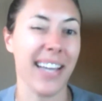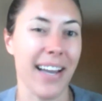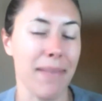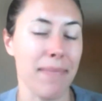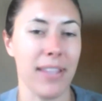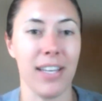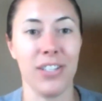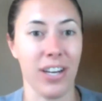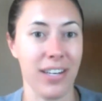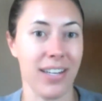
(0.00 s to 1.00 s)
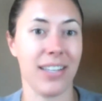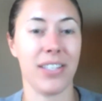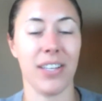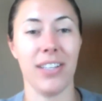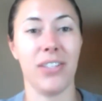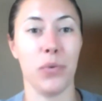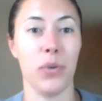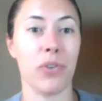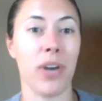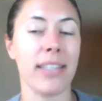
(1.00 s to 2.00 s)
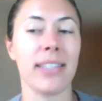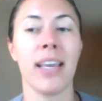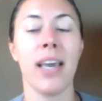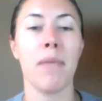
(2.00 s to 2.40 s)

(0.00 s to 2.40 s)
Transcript: time on the agenda to, to address.